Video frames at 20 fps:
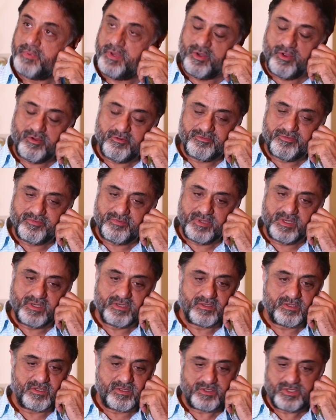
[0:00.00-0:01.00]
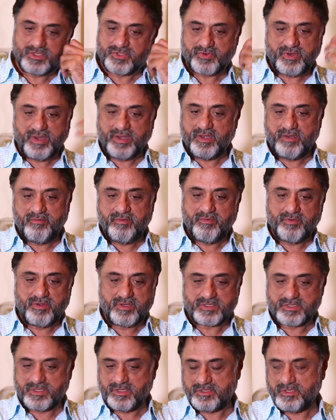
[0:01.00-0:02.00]
paid off, and just rightly we were
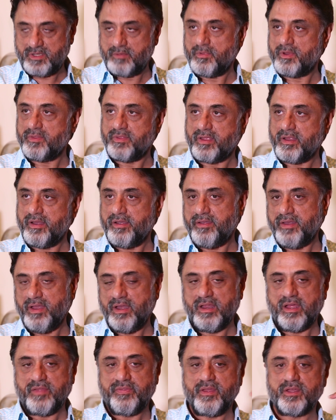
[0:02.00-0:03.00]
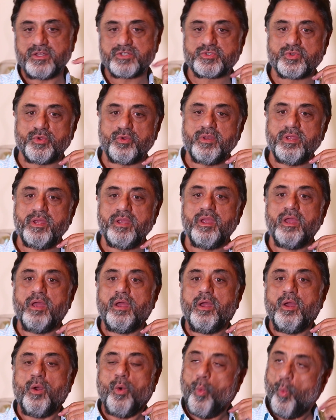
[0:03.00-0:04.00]
discussing about the content. I think a story
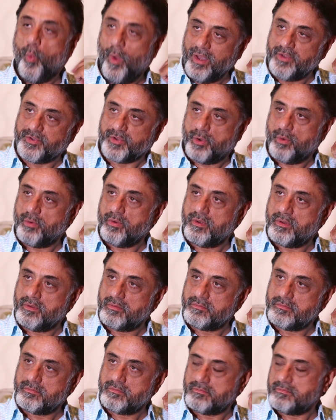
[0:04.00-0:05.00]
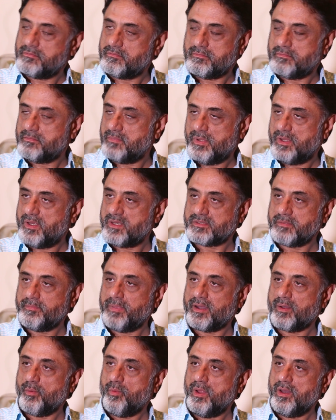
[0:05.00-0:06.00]
well told is the
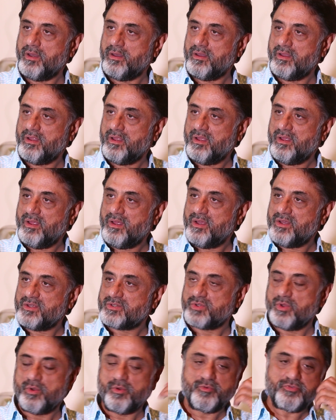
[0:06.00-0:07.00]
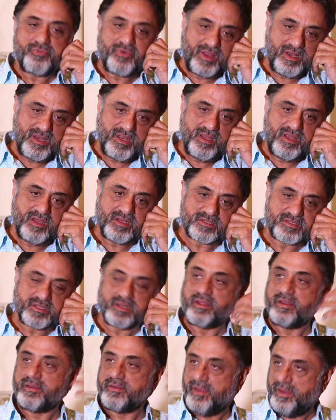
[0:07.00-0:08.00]
better one. So finally it's the
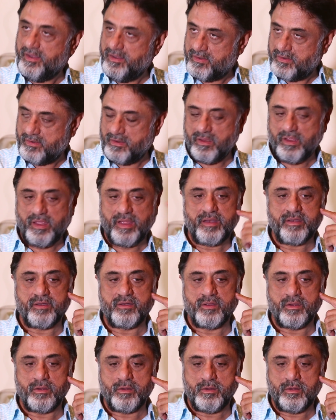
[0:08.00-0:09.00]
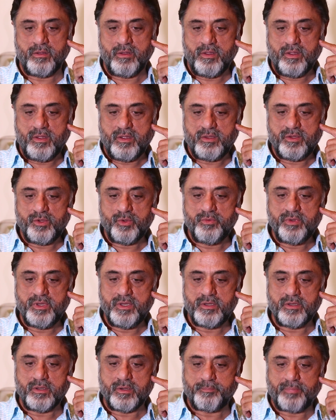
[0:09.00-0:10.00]
content, and you
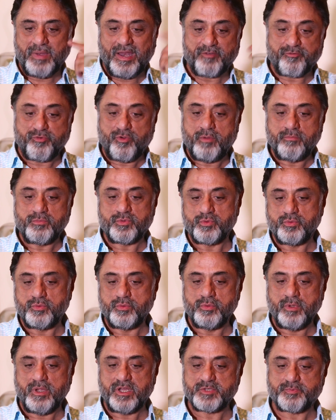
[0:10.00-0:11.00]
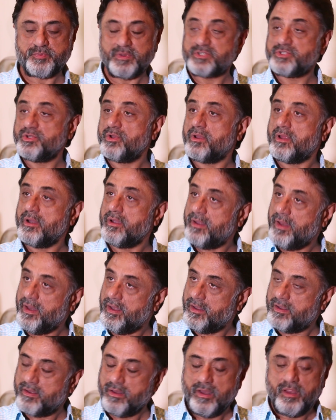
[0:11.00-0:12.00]
need a platform to express your
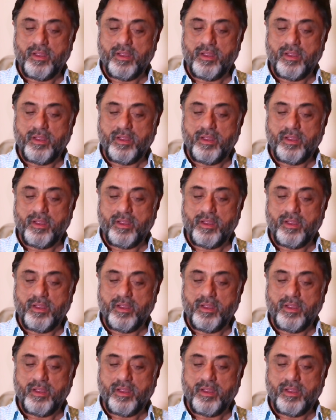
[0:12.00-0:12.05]
content.